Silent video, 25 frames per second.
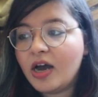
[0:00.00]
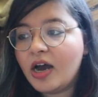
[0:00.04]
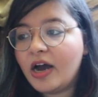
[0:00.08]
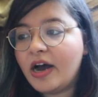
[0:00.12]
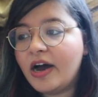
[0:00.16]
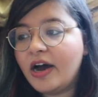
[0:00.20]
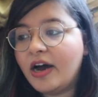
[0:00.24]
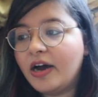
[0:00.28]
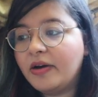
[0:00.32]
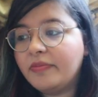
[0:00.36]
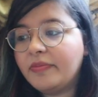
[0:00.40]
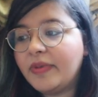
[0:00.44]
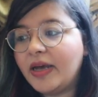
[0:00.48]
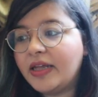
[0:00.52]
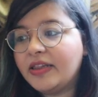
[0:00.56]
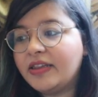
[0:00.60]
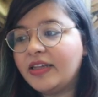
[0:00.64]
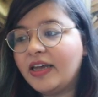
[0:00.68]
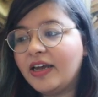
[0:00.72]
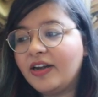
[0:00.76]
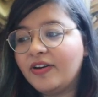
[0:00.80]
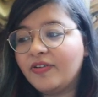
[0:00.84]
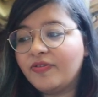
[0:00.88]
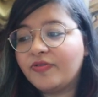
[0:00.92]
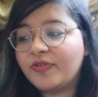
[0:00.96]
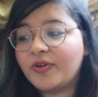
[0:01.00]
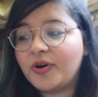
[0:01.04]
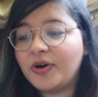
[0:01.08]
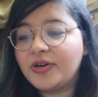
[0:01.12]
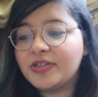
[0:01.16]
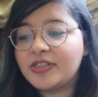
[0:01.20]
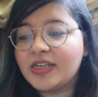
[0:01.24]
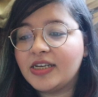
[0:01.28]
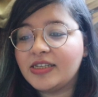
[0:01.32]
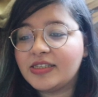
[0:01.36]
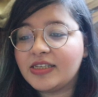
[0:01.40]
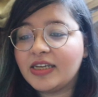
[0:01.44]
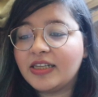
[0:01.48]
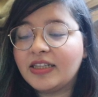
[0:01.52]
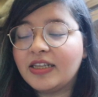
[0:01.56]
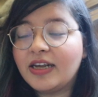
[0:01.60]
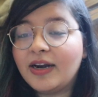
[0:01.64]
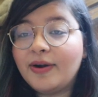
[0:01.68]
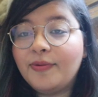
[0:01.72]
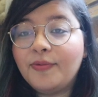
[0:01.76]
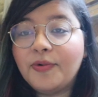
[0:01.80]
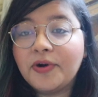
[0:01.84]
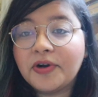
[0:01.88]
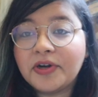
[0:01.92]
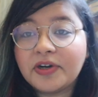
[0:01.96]
And then of course I said
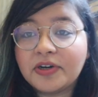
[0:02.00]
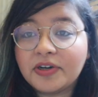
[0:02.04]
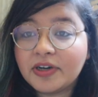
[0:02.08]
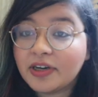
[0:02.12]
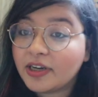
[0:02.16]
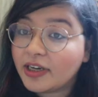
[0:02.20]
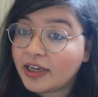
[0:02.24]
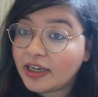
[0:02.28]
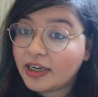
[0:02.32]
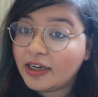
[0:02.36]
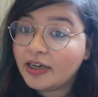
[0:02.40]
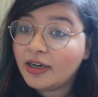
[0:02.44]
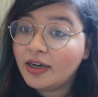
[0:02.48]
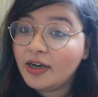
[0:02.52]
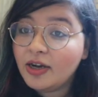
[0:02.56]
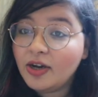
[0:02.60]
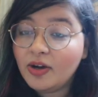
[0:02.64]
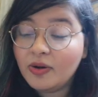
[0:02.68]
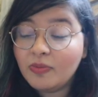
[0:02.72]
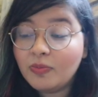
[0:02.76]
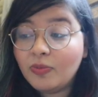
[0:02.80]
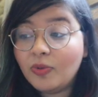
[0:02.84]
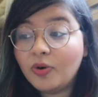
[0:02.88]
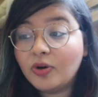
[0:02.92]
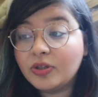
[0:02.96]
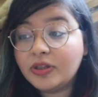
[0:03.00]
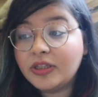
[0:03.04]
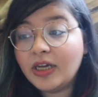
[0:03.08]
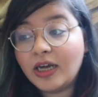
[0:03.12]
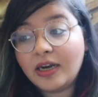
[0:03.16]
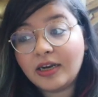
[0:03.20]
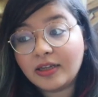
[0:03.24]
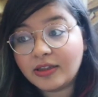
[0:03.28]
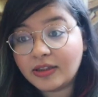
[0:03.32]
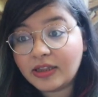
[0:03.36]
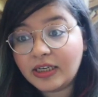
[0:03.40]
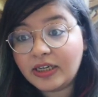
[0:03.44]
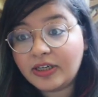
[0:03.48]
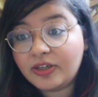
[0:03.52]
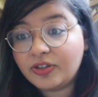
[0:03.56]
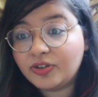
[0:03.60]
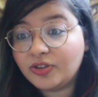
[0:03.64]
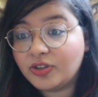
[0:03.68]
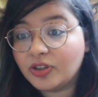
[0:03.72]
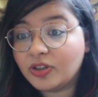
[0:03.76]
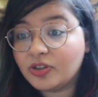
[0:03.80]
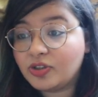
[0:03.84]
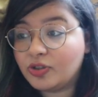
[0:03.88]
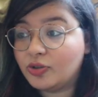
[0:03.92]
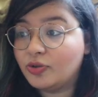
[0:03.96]
that I wanted to read more Dalit
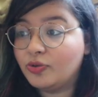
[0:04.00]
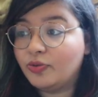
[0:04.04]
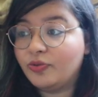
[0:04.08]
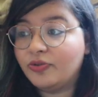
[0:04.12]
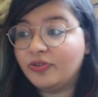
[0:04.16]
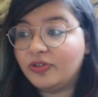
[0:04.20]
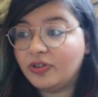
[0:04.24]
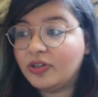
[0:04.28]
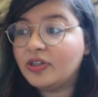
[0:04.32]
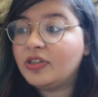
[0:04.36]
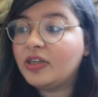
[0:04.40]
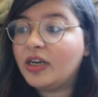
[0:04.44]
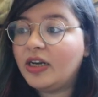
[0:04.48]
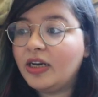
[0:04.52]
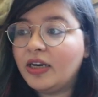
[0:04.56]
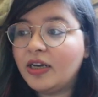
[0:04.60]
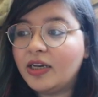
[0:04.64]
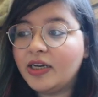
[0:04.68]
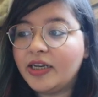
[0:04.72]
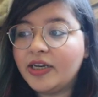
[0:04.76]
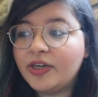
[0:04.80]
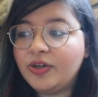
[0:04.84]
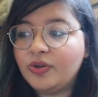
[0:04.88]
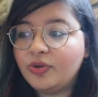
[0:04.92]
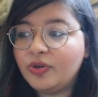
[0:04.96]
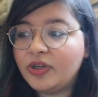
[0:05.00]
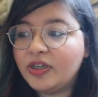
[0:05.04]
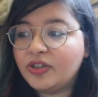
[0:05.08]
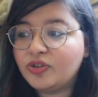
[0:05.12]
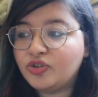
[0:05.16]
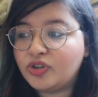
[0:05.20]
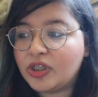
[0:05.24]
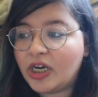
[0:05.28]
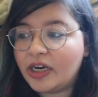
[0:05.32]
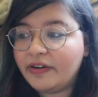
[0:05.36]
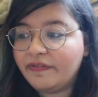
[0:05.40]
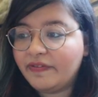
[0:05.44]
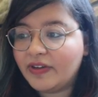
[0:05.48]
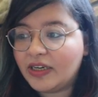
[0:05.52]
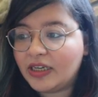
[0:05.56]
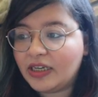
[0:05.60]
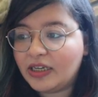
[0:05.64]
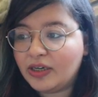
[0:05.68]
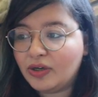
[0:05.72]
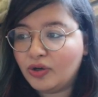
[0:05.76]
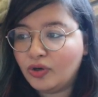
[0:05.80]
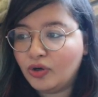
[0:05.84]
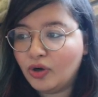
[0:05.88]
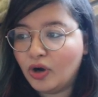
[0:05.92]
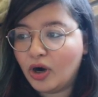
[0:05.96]
literature, so clearly during
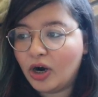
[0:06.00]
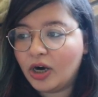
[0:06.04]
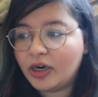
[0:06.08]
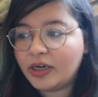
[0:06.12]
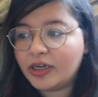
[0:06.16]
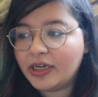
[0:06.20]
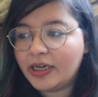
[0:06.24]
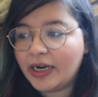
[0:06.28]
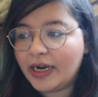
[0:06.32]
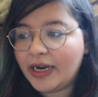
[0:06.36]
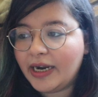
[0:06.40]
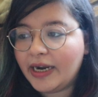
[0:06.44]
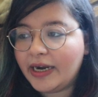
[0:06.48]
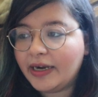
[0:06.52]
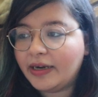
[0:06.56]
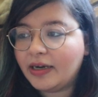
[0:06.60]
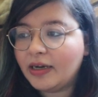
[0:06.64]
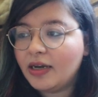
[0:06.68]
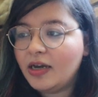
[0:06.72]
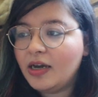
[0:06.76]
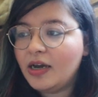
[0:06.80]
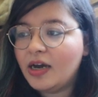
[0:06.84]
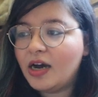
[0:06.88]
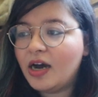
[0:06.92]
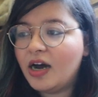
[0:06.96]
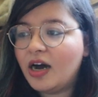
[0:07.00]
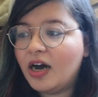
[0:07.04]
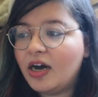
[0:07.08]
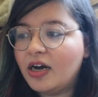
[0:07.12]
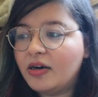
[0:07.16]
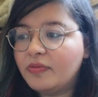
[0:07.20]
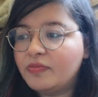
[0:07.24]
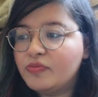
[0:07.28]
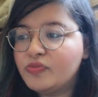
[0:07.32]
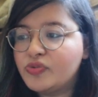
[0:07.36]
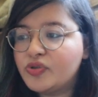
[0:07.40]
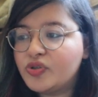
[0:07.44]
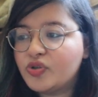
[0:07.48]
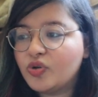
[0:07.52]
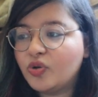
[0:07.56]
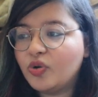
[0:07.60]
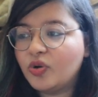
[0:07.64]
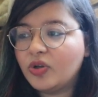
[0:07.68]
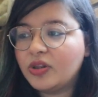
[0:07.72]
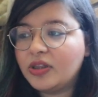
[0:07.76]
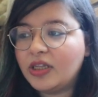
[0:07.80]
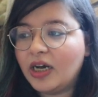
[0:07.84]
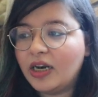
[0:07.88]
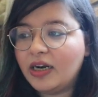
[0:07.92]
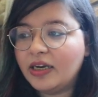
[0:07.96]
January, not great.
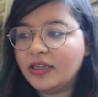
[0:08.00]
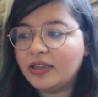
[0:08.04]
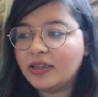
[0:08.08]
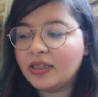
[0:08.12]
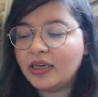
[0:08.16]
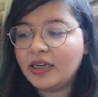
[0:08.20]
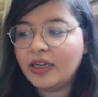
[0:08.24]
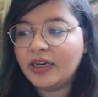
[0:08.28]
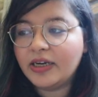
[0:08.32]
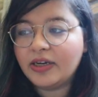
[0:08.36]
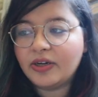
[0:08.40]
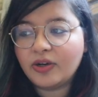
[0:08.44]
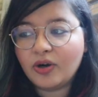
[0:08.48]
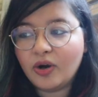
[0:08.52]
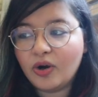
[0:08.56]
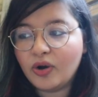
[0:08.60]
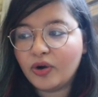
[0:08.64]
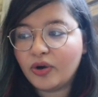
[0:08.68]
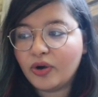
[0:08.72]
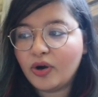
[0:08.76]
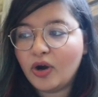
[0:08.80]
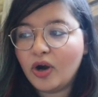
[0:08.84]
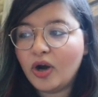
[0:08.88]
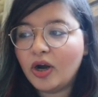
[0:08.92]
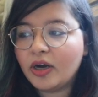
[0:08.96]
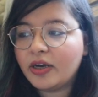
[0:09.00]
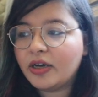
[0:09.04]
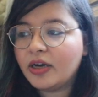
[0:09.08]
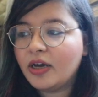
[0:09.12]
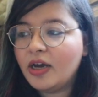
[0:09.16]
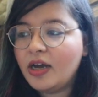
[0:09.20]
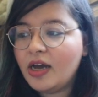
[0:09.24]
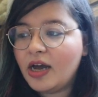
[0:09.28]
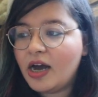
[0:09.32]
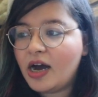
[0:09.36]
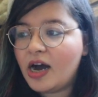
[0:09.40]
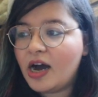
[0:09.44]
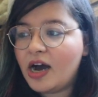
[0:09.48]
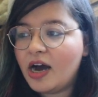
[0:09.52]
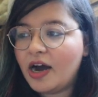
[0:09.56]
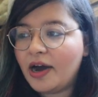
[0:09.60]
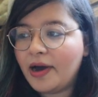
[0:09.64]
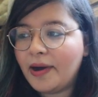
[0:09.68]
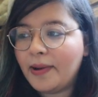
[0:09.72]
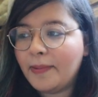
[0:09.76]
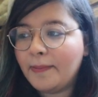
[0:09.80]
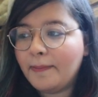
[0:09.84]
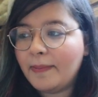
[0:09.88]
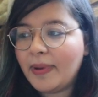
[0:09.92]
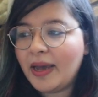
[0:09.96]
So Dalit lit or not.
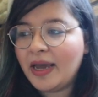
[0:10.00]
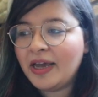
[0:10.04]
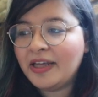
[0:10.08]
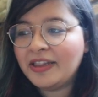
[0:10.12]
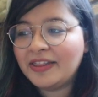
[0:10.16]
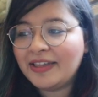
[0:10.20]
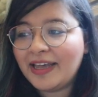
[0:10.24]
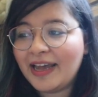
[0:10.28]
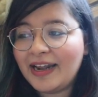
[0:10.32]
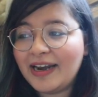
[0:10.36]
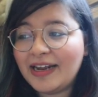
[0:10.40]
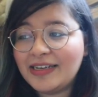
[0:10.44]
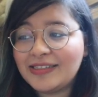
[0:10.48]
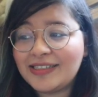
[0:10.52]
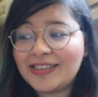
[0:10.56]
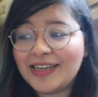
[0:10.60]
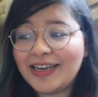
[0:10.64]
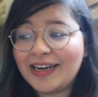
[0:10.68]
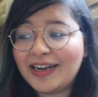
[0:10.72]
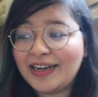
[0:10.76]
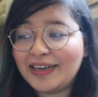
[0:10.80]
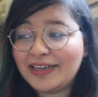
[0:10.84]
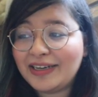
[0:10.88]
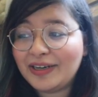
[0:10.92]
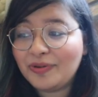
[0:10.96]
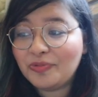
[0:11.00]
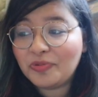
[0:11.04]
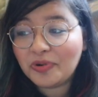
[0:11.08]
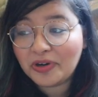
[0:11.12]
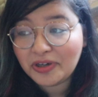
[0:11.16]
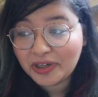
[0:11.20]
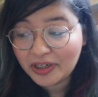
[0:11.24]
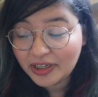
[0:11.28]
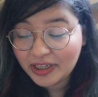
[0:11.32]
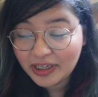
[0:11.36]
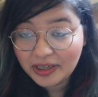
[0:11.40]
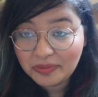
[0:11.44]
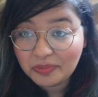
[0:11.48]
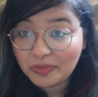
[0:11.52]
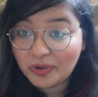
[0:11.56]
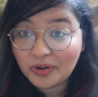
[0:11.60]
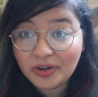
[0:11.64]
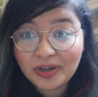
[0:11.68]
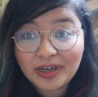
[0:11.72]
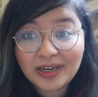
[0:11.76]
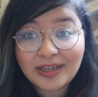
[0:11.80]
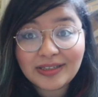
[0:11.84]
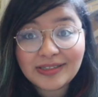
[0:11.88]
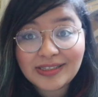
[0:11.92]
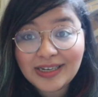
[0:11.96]
And then I said I did want to read more
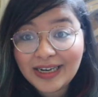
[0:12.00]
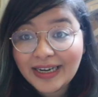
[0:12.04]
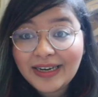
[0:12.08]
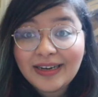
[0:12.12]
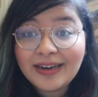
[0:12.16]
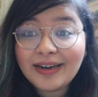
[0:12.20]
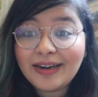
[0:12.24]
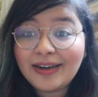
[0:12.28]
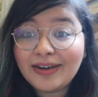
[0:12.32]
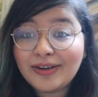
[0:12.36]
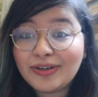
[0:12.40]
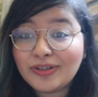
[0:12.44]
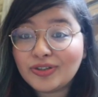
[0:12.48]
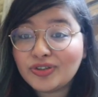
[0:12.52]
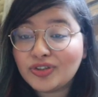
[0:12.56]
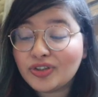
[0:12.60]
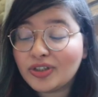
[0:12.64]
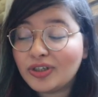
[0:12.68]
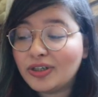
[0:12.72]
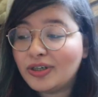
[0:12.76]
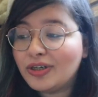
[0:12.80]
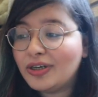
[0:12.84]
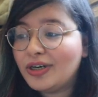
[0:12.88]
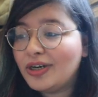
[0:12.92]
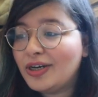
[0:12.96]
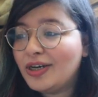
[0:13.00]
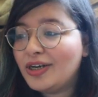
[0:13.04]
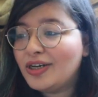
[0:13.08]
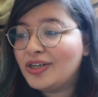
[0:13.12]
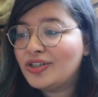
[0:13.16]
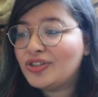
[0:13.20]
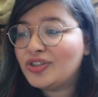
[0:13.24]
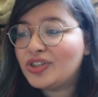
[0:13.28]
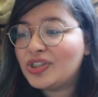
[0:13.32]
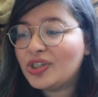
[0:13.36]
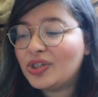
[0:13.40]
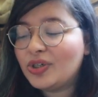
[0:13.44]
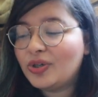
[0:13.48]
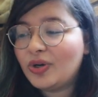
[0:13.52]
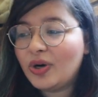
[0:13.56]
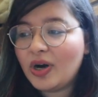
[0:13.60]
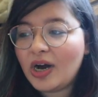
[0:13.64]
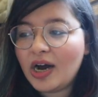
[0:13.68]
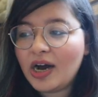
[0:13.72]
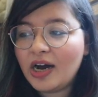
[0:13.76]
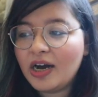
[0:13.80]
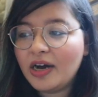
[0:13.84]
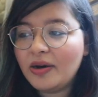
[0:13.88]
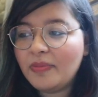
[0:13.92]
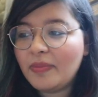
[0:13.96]
translated literature, so
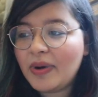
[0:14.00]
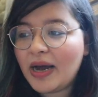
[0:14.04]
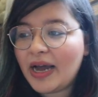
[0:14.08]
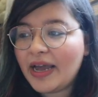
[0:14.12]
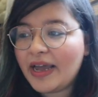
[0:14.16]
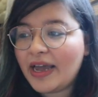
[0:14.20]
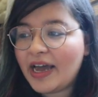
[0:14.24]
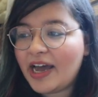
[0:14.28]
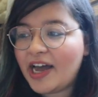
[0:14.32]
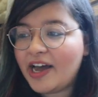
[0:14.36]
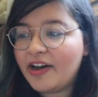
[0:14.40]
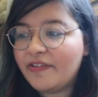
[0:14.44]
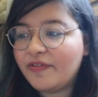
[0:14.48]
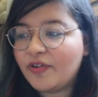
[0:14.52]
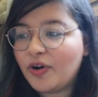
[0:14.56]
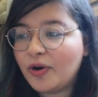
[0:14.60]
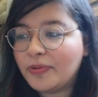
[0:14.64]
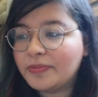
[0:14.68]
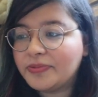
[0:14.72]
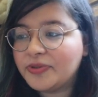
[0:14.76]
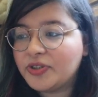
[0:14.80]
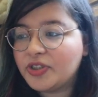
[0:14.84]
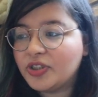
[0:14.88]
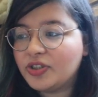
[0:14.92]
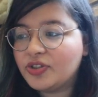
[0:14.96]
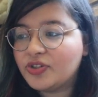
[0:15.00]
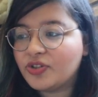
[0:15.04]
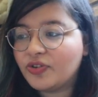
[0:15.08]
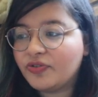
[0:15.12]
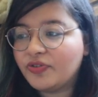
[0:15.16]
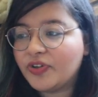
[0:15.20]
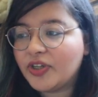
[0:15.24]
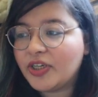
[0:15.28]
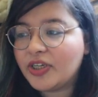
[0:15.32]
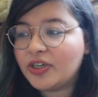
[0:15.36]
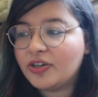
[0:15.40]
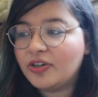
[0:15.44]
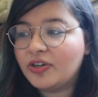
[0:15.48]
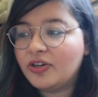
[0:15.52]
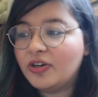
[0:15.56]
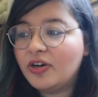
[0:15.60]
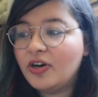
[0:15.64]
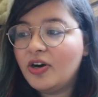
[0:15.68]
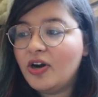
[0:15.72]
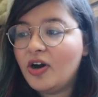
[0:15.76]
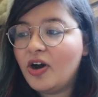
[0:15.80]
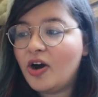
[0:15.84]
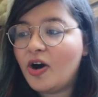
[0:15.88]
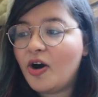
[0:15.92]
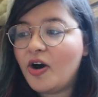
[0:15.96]
I have options over
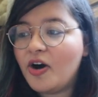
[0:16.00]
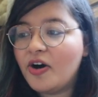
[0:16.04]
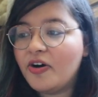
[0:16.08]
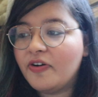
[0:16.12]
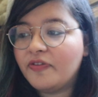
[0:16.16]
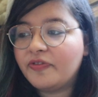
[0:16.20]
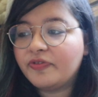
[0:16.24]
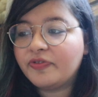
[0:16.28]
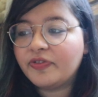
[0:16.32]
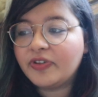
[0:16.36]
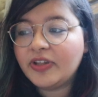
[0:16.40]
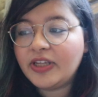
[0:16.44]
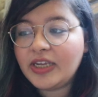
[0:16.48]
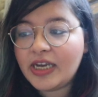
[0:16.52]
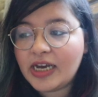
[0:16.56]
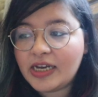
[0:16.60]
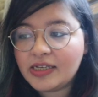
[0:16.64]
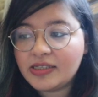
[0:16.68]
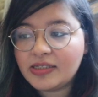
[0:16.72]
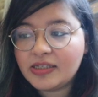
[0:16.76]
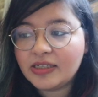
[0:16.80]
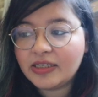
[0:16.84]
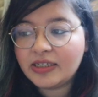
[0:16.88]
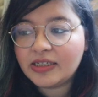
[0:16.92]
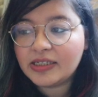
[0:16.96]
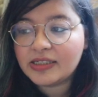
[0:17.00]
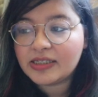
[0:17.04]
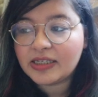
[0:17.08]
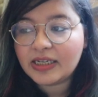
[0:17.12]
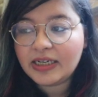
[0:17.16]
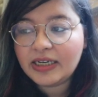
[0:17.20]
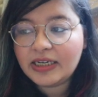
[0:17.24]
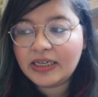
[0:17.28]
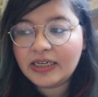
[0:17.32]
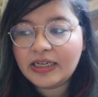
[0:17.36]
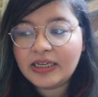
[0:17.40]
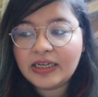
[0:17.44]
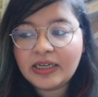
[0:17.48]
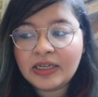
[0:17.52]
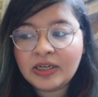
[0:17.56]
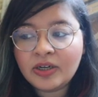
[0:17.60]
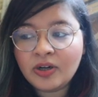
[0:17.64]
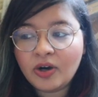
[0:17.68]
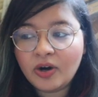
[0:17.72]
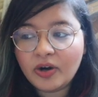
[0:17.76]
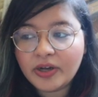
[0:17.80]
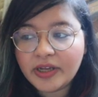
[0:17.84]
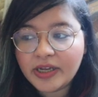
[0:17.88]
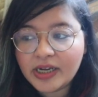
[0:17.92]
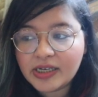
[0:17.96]
here of yes it is Indian
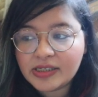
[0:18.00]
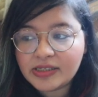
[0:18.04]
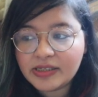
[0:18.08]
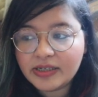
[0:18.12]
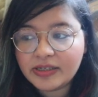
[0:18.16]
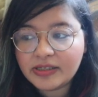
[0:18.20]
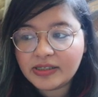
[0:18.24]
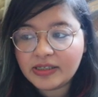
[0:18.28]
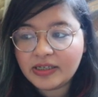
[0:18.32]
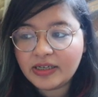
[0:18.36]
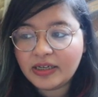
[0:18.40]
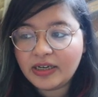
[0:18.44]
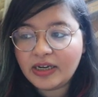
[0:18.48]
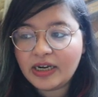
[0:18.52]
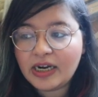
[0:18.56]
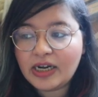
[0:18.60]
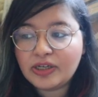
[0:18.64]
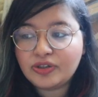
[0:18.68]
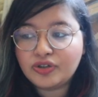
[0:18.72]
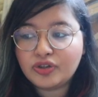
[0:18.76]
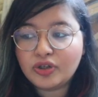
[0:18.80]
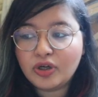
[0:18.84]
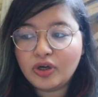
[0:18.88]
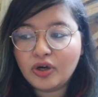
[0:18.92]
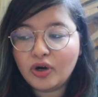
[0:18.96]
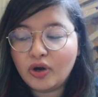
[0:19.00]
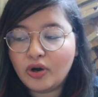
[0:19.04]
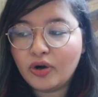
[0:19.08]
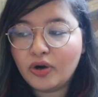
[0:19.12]
or yes it is international